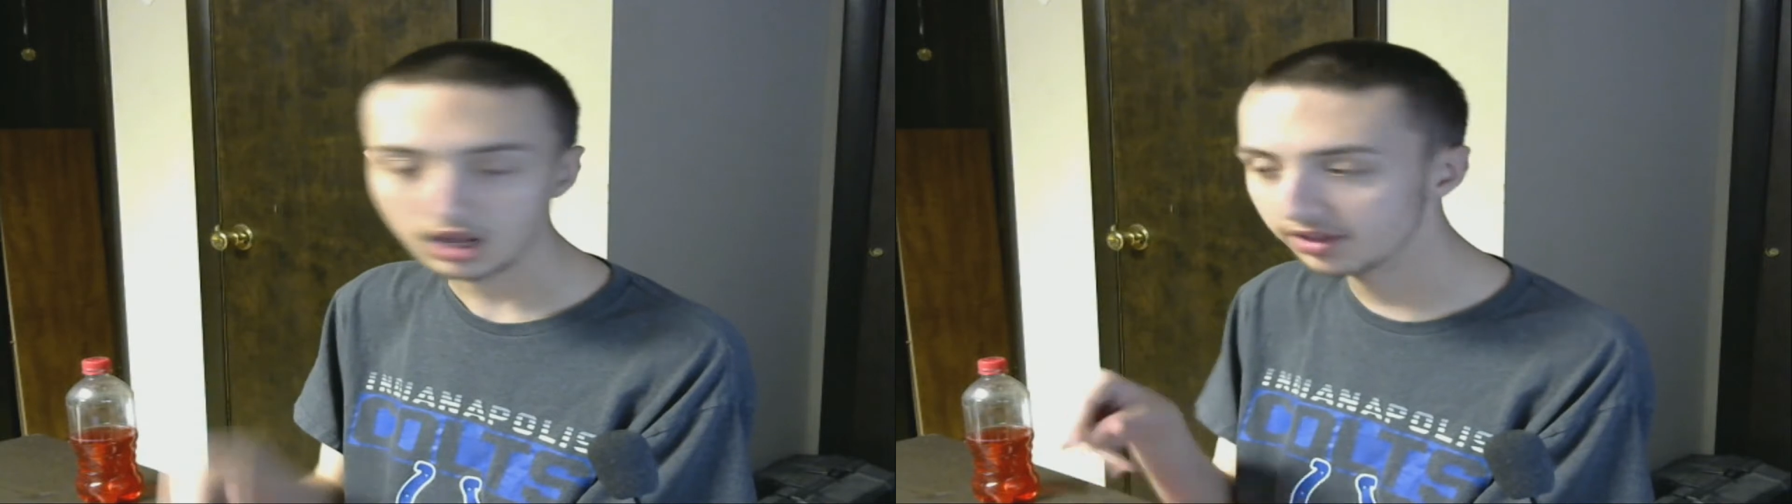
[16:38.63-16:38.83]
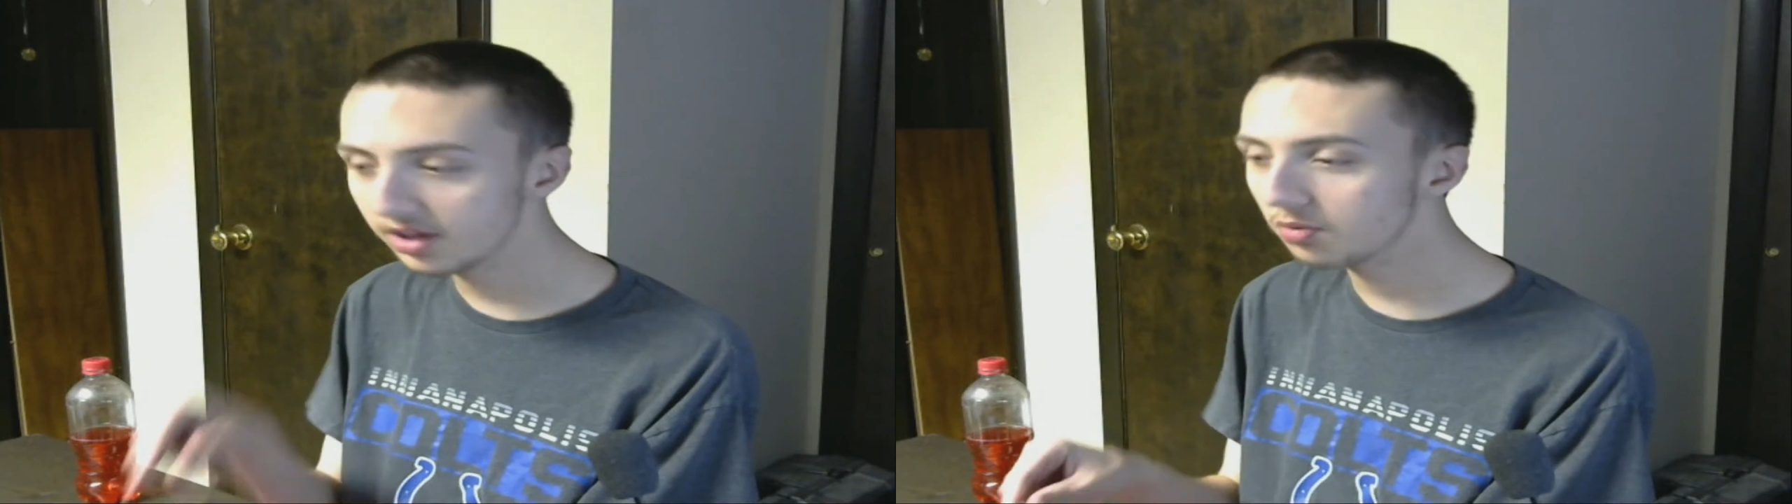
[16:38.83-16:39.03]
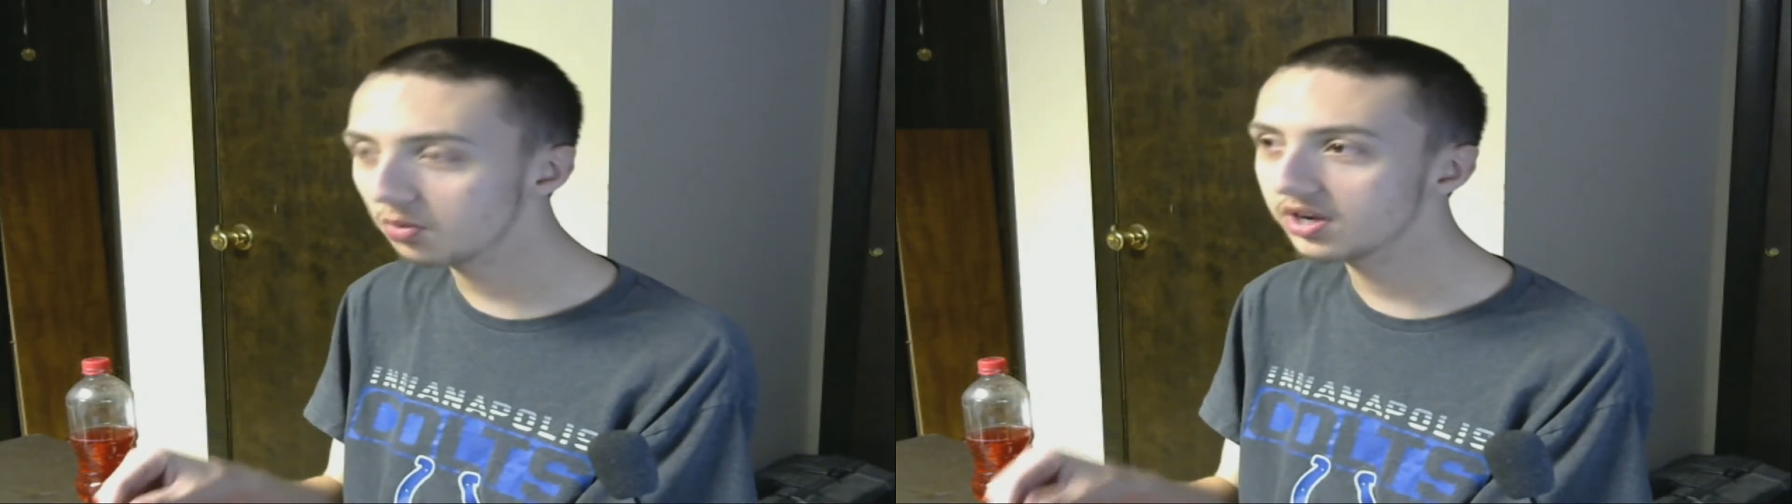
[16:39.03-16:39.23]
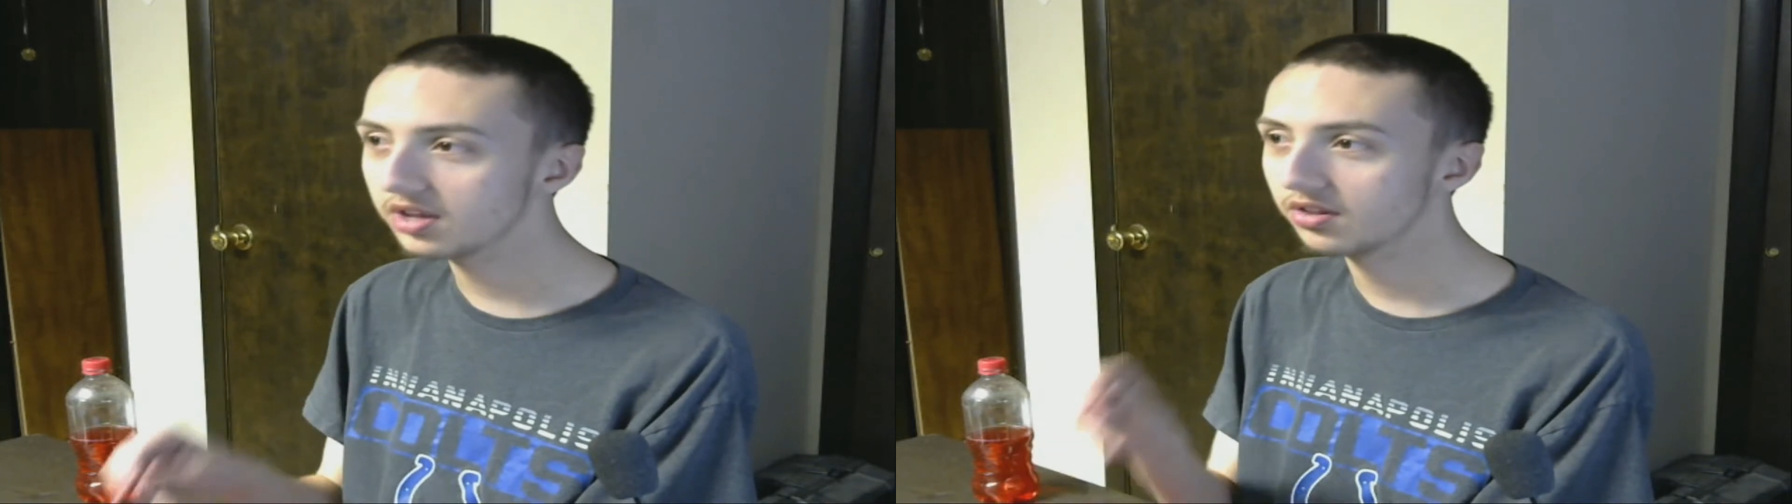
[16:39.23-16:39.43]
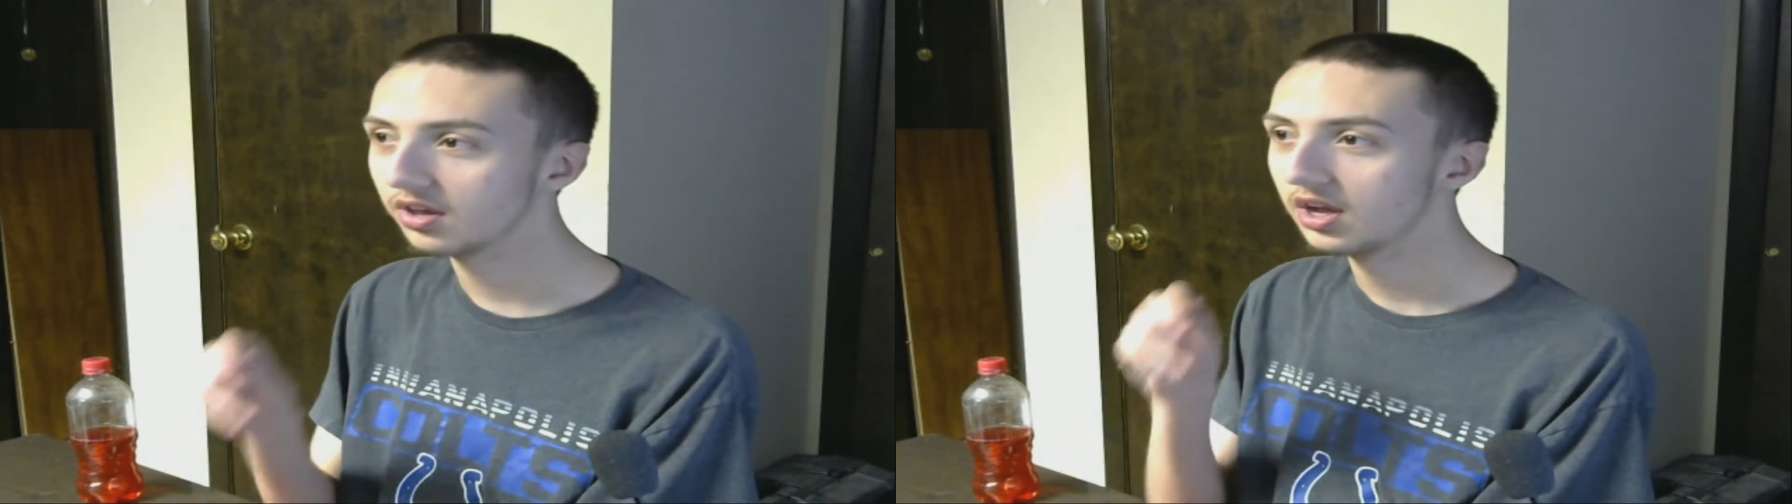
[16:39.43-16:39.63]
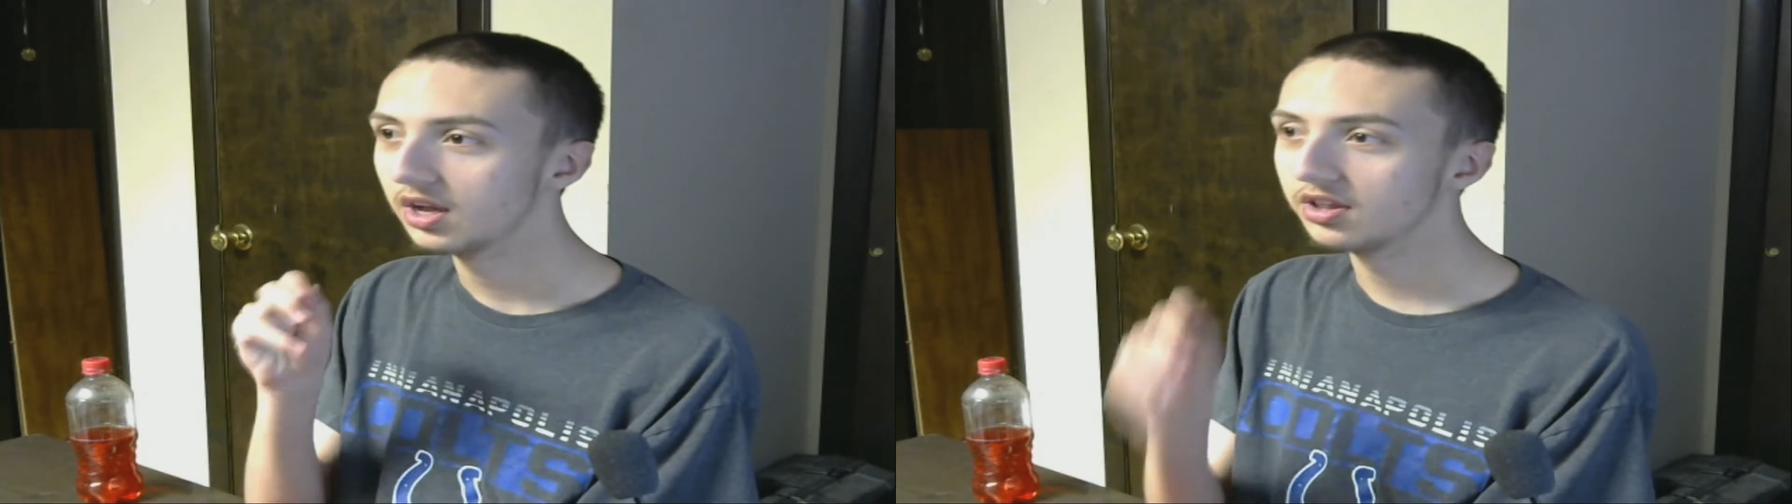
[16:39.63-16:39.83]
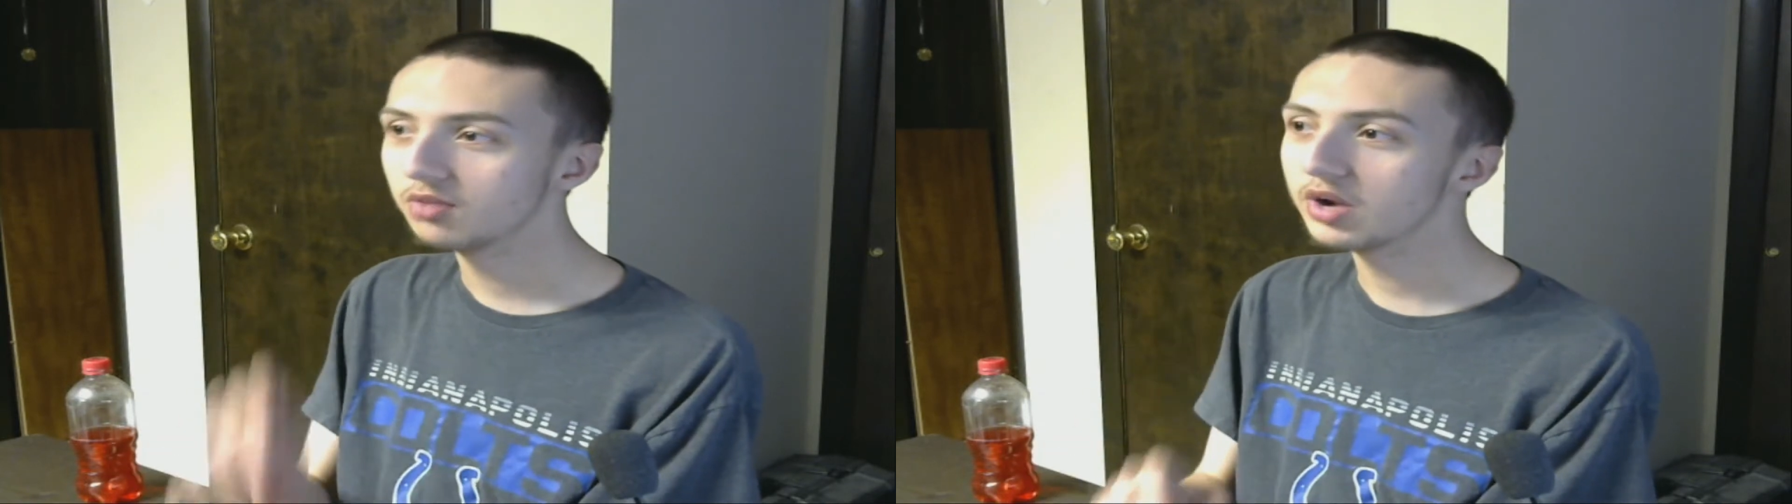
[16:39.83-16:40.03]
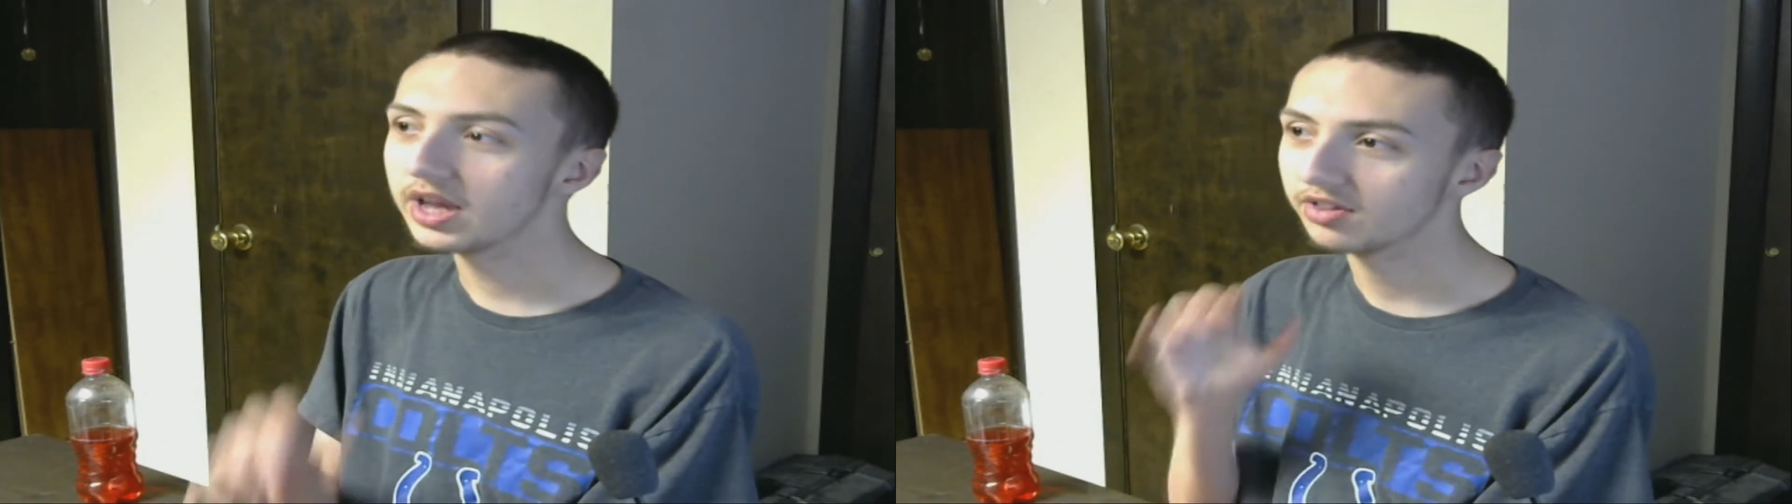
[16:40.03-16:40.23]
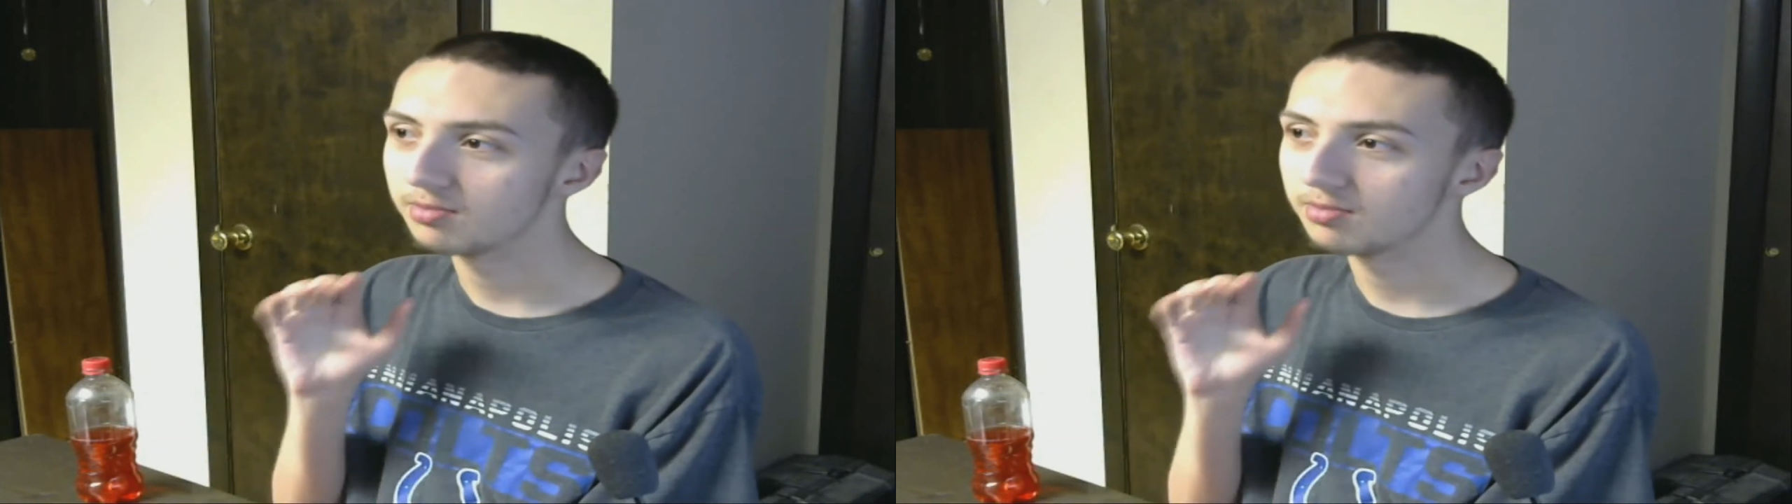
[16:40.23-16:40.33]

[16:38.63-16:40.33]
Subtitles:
This one has the